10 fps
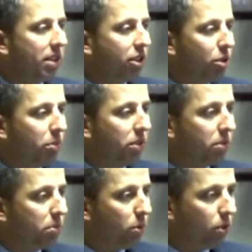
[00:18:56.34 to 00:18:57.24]
the bacterium and
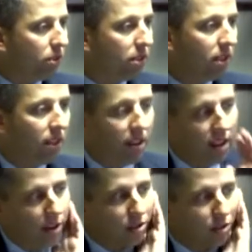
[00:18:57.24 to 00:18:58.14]
the spores,
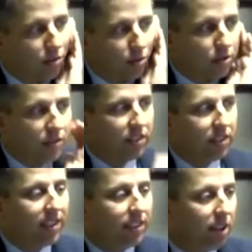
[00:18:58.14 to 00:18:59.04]
and also the roles of
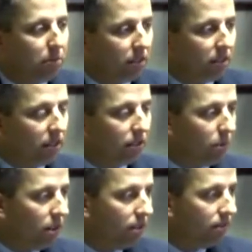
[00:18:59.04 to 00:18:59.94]
DNA typing as
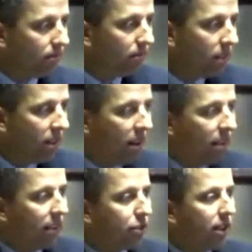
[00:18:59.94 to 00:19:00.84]
well.
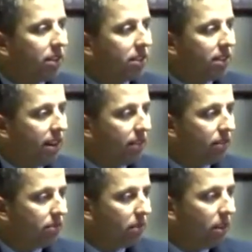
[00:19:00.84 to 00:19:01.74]
They trained the
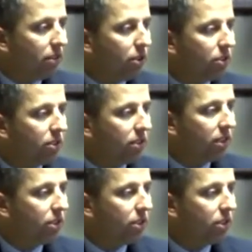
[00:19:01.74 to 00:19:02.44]
staff. Nurse